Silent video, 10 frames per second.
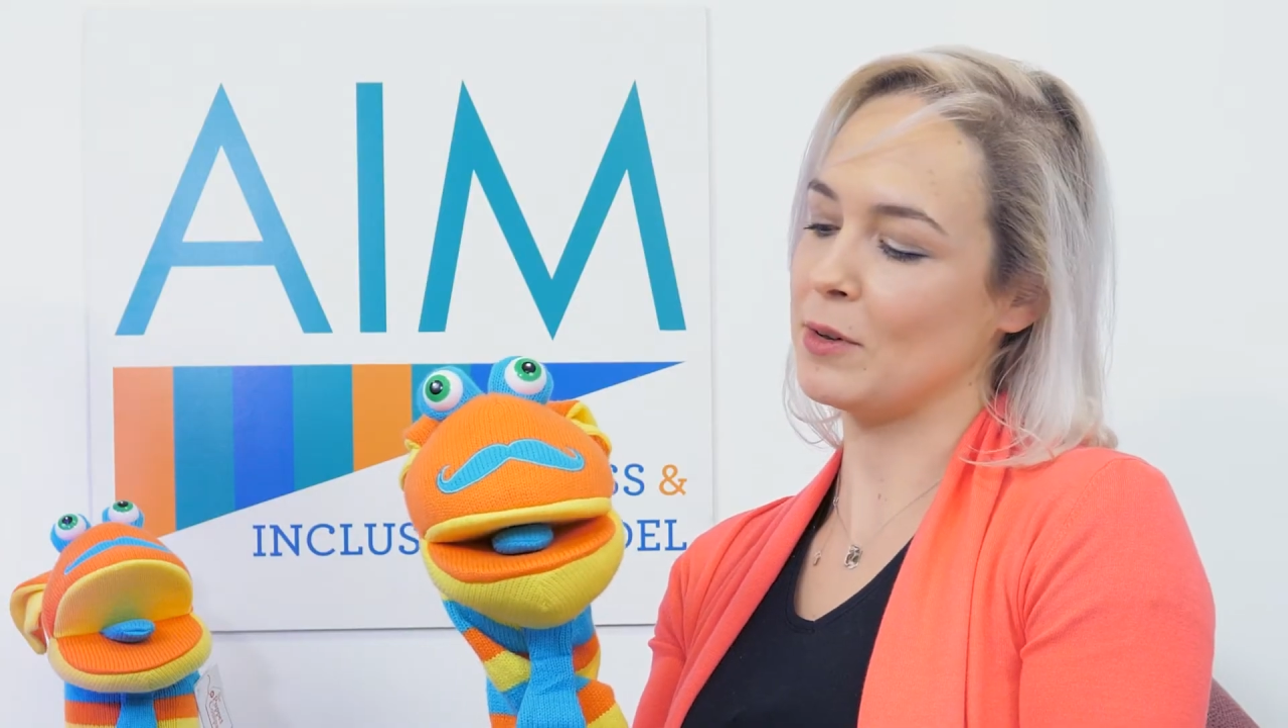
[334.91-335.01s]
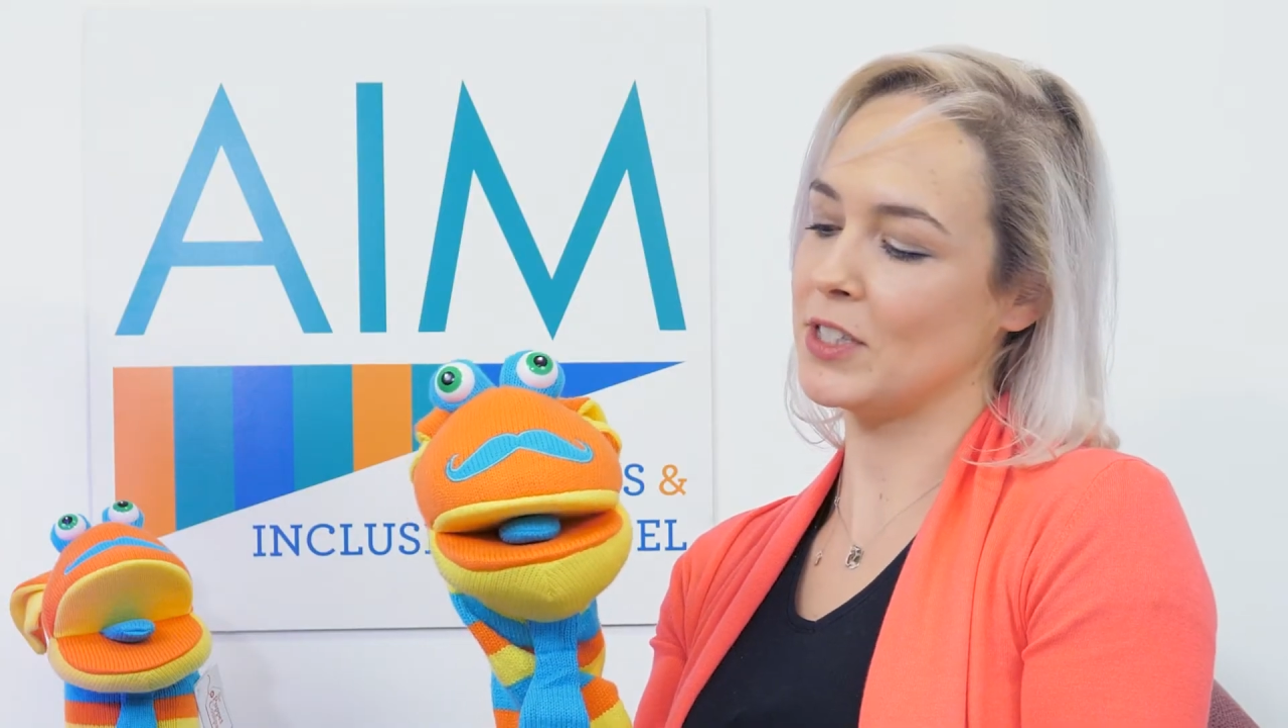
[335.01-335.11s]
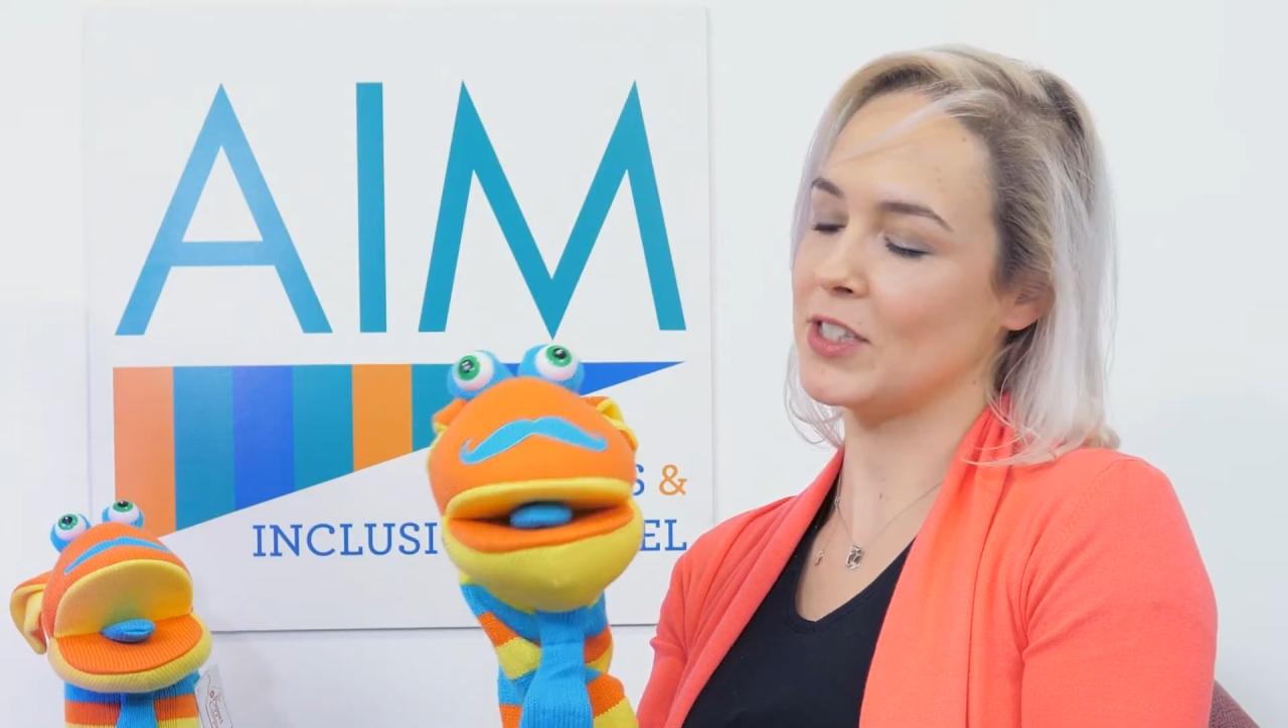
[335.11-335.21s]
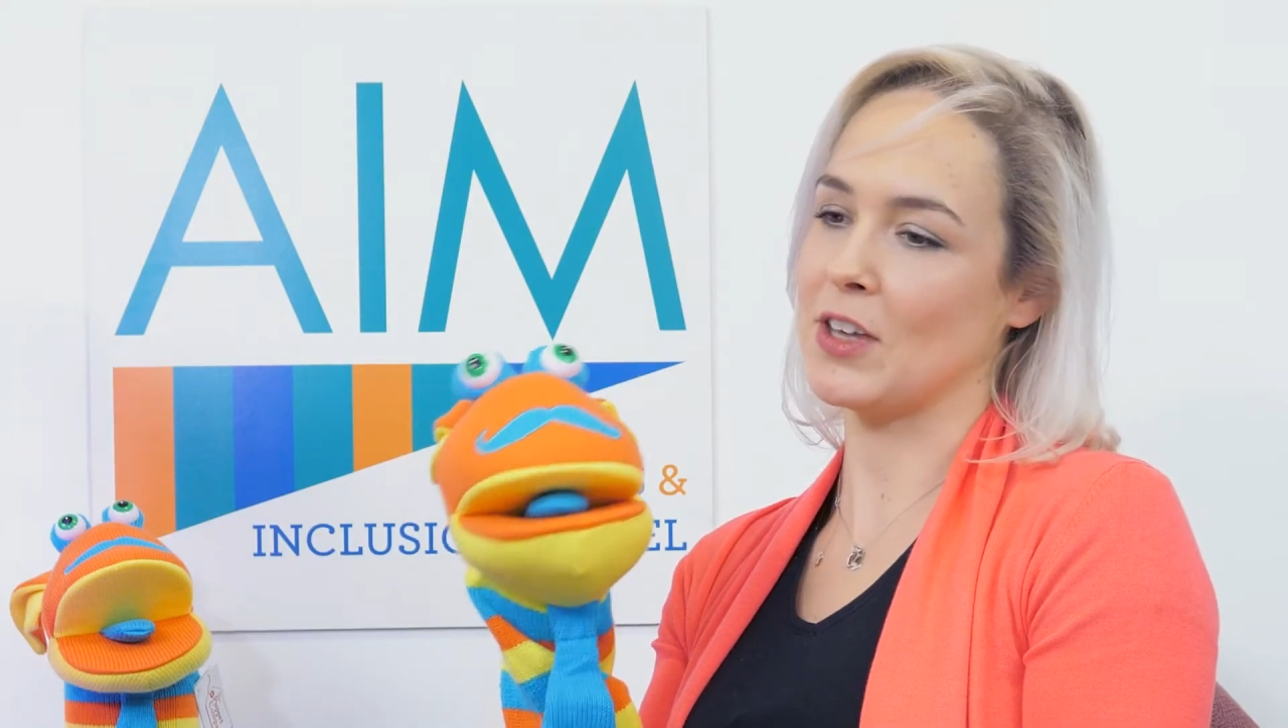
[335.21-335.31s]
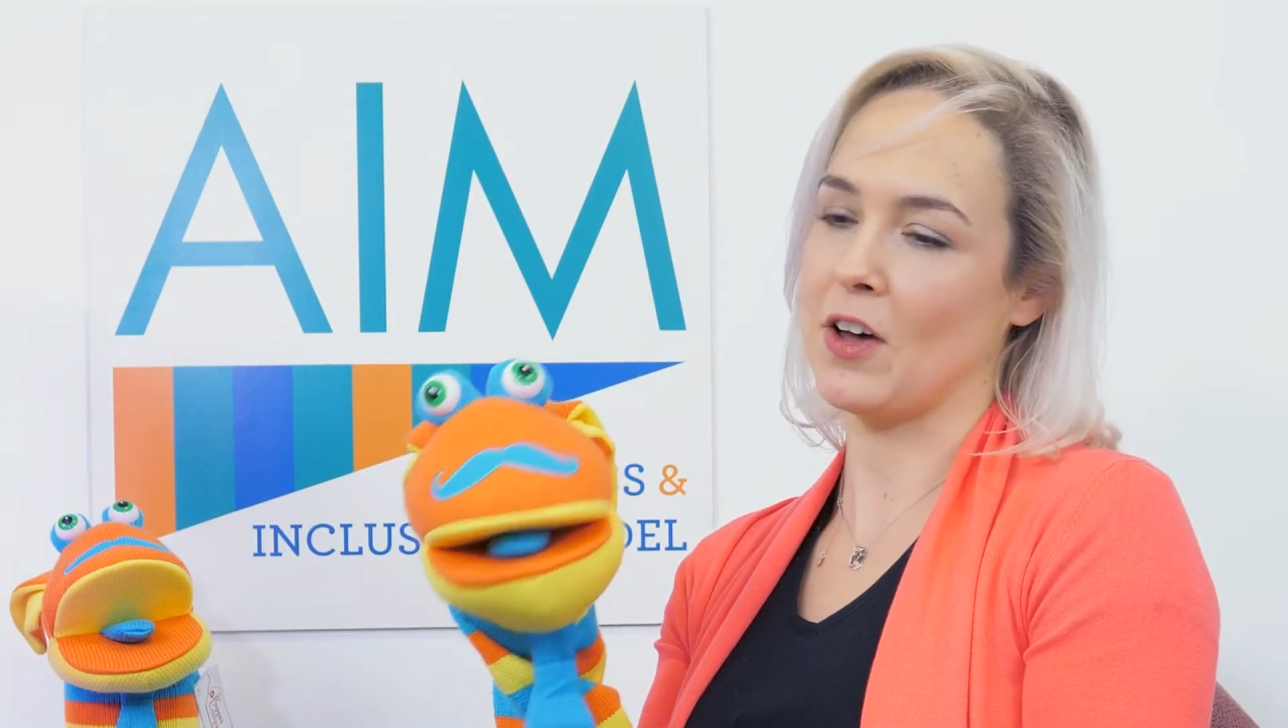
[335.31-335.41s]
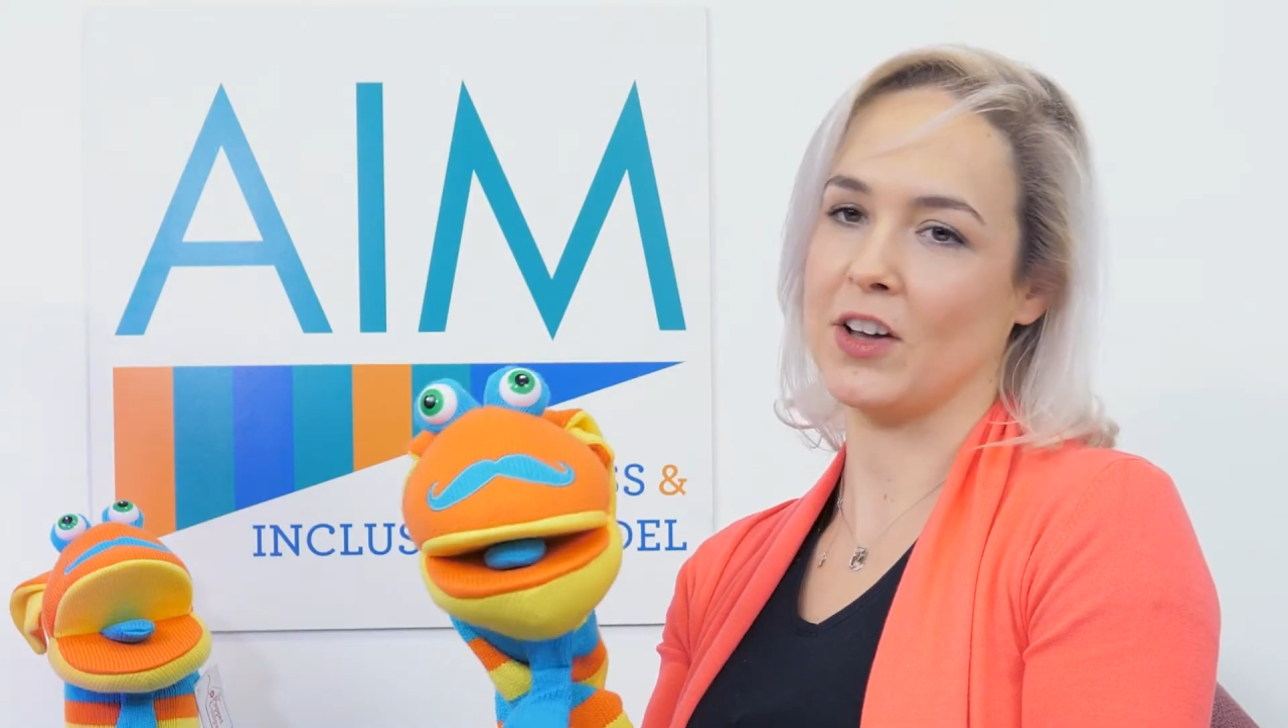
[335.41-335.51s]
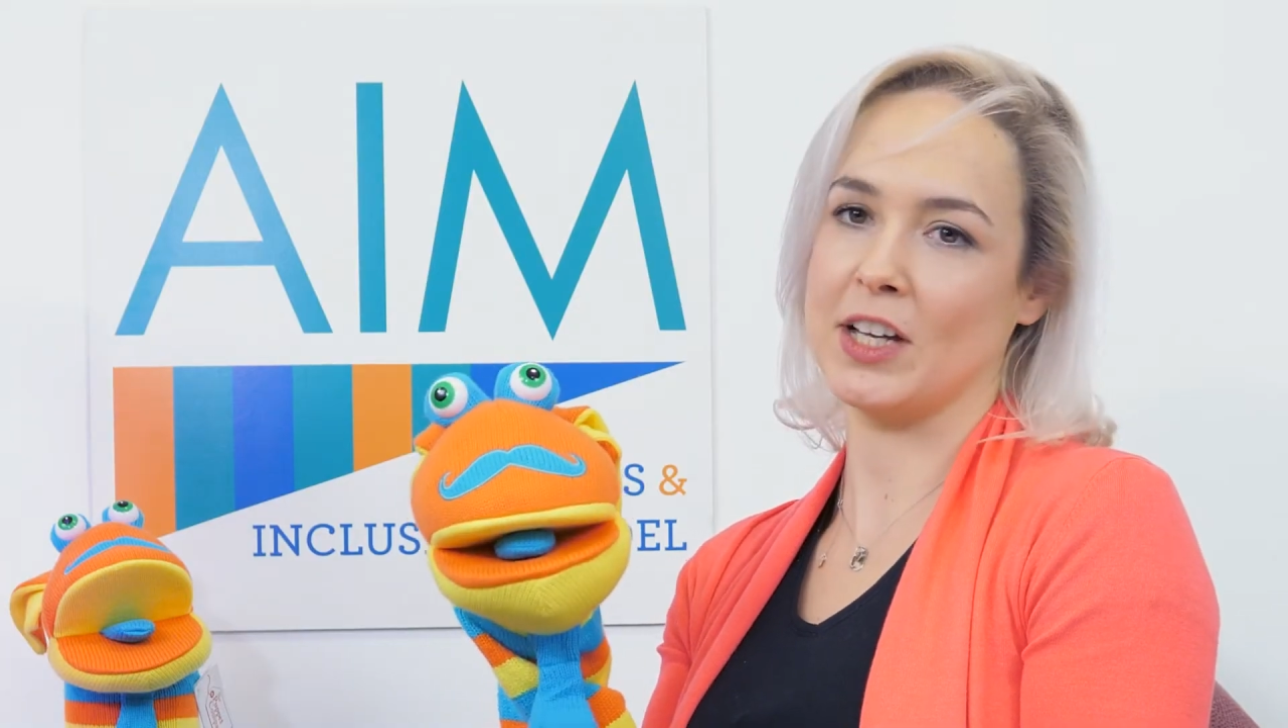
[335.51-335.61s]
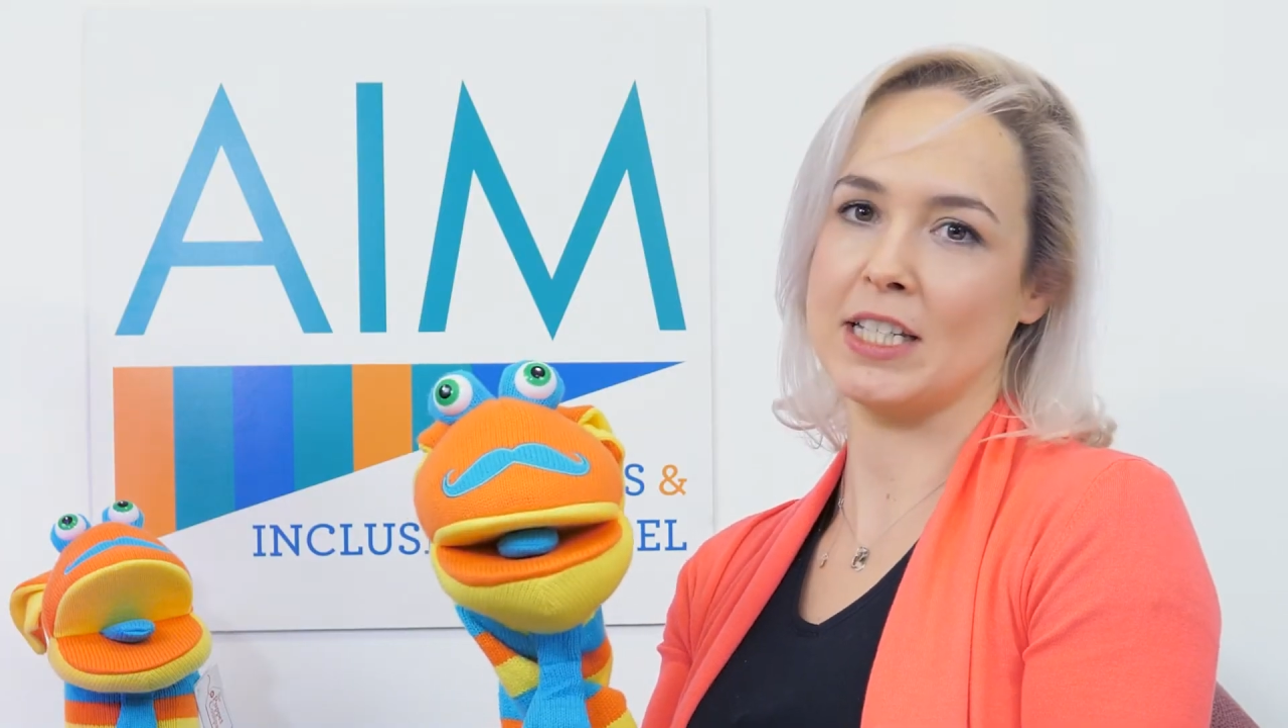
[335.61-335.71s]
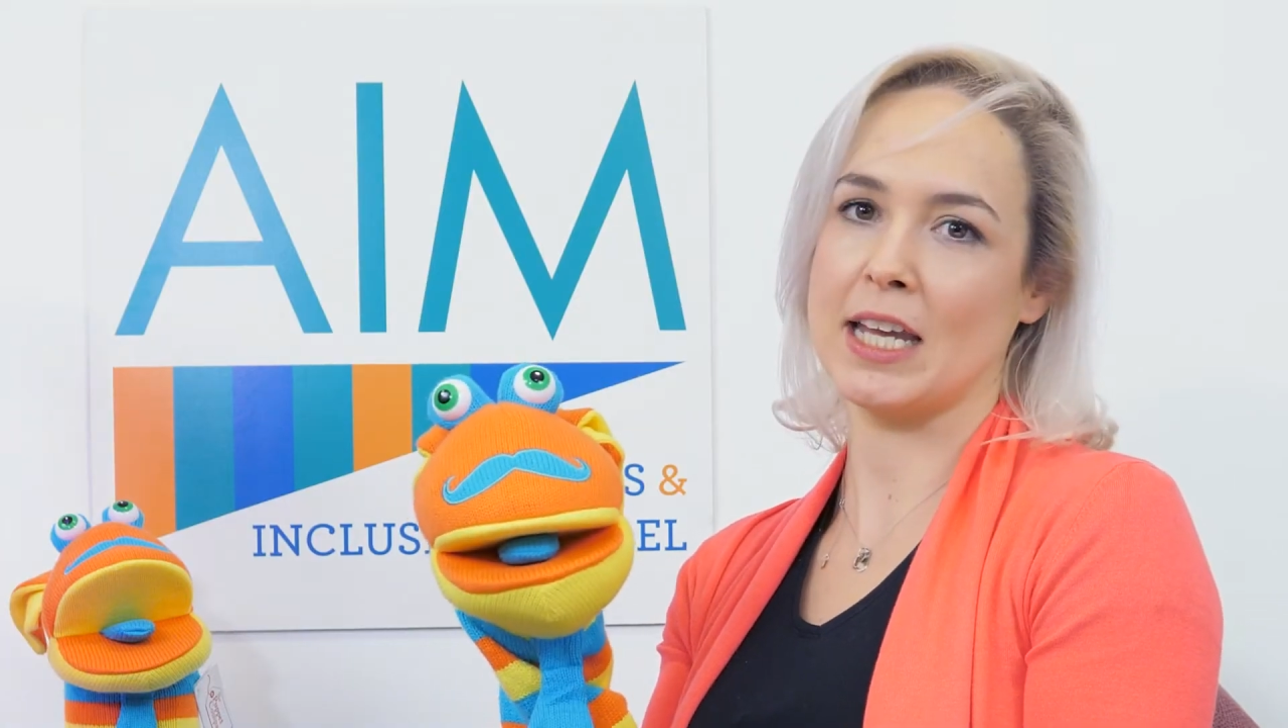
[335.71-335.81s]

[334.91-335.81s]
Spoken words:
Sockette